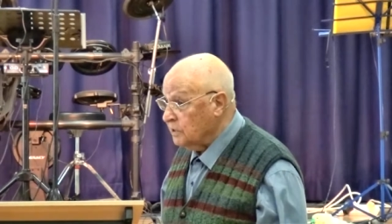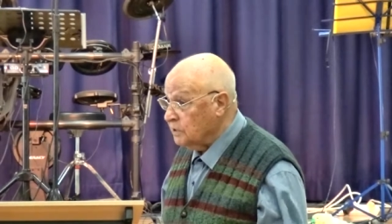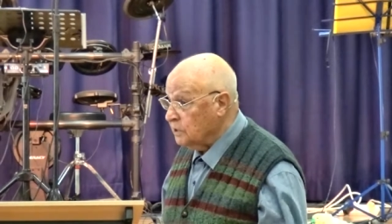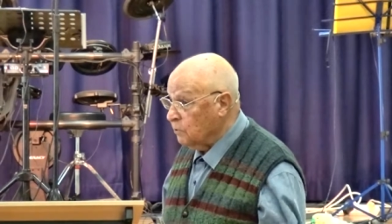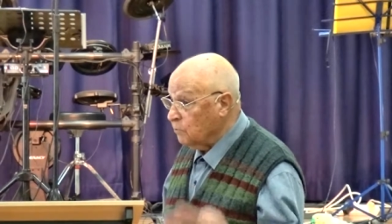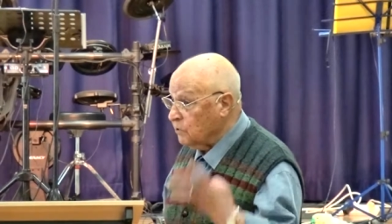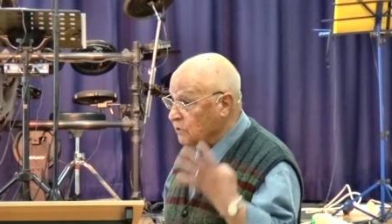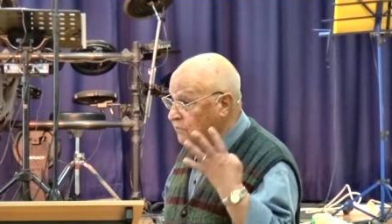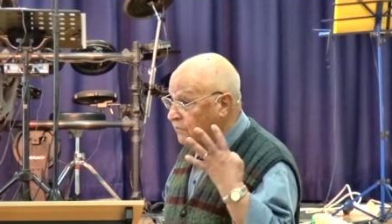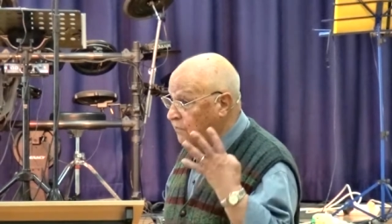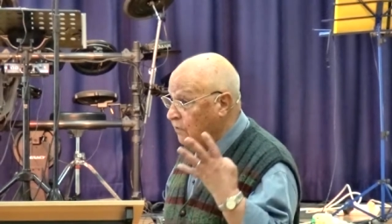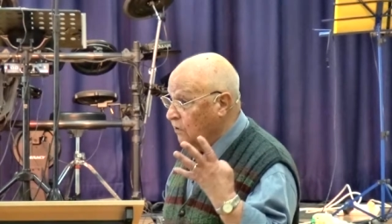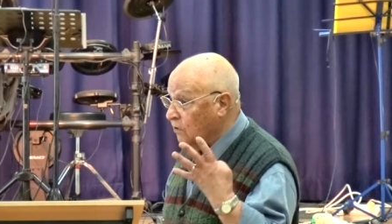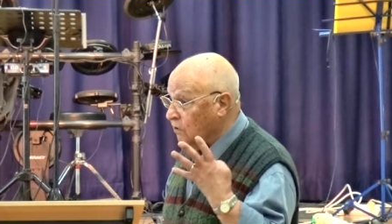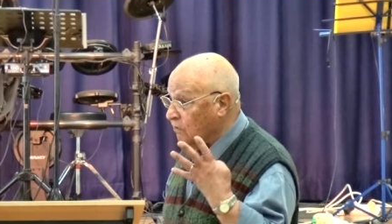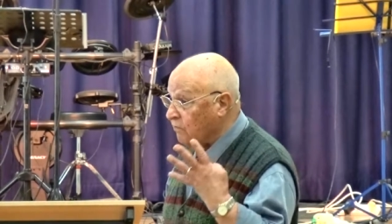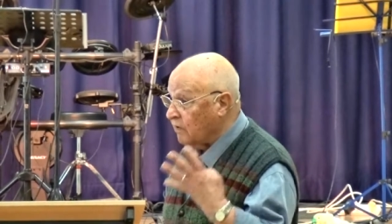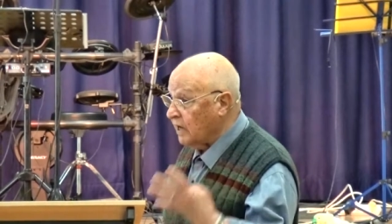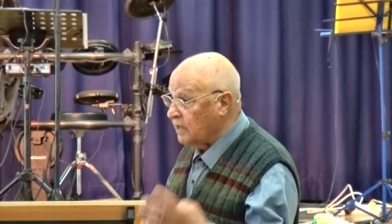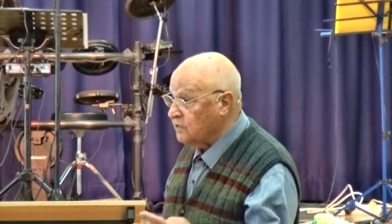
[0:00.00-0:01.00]
There were
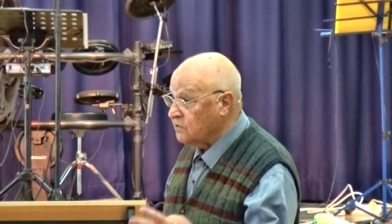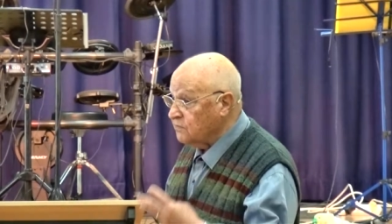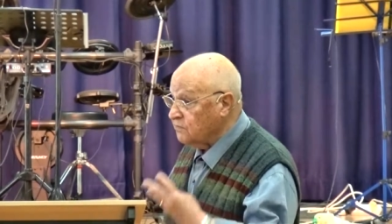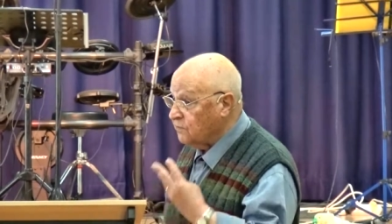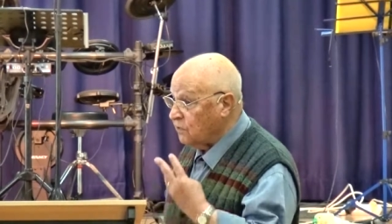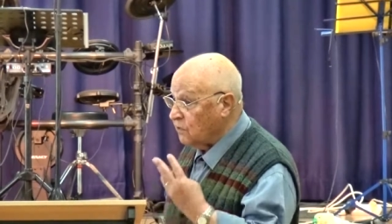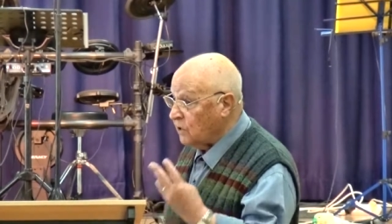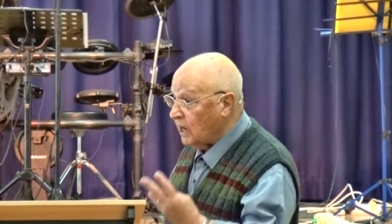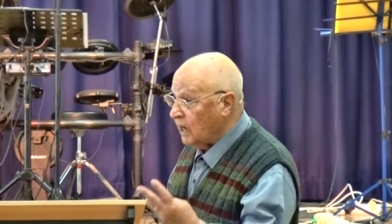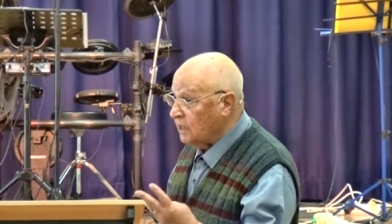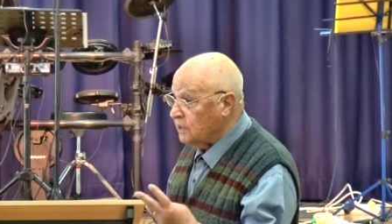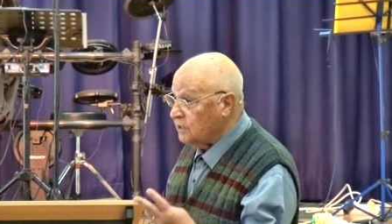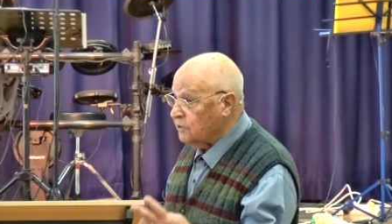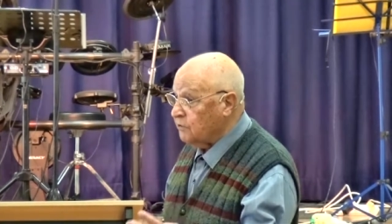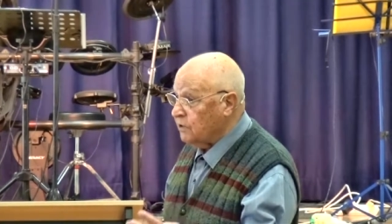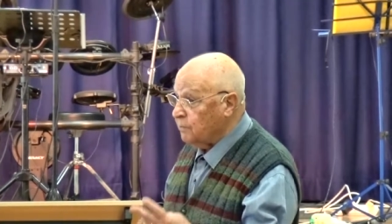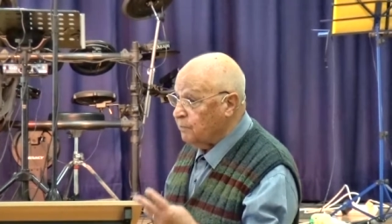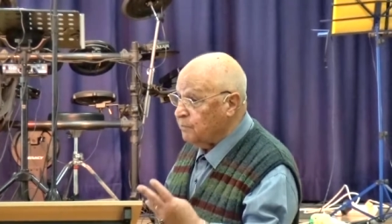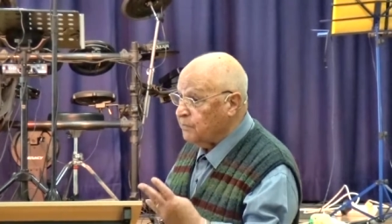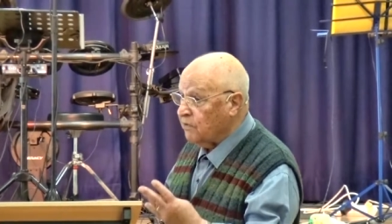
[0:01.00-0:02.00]
four of us, for
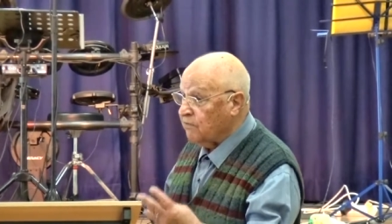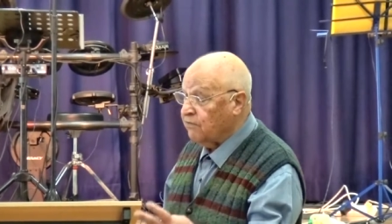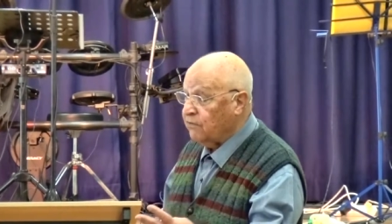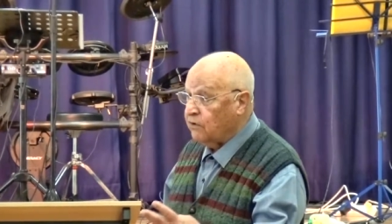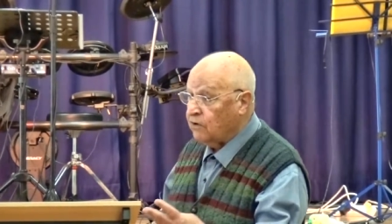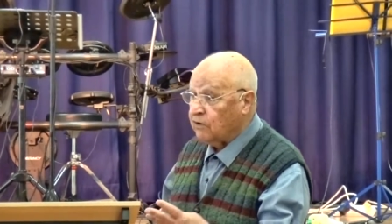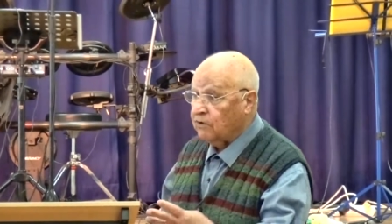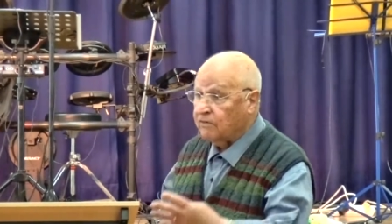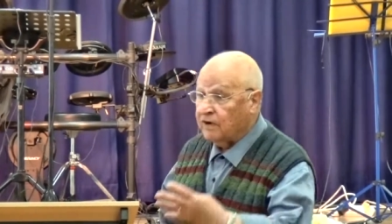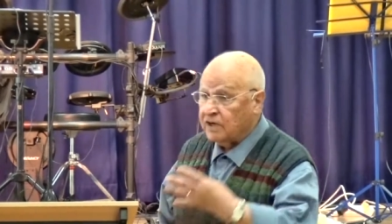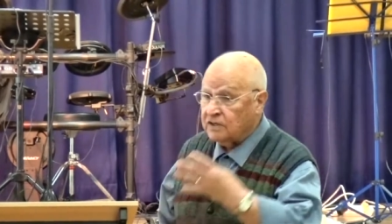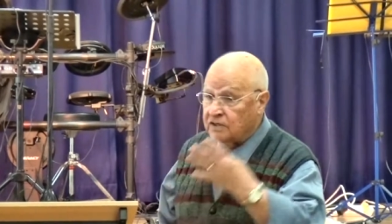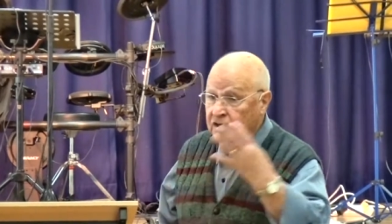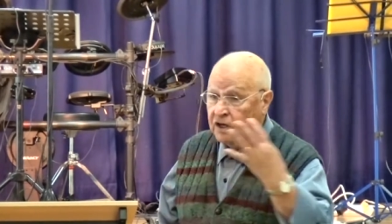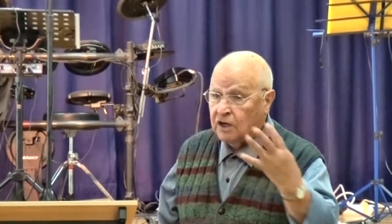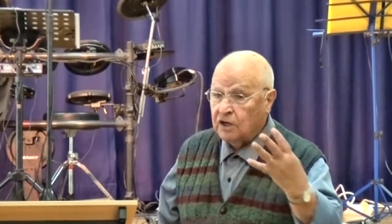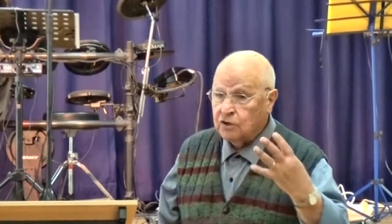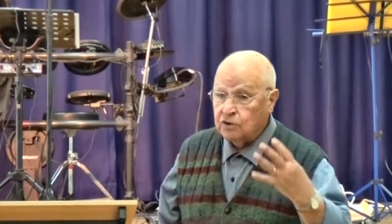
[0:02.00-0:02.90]
trip of four of us,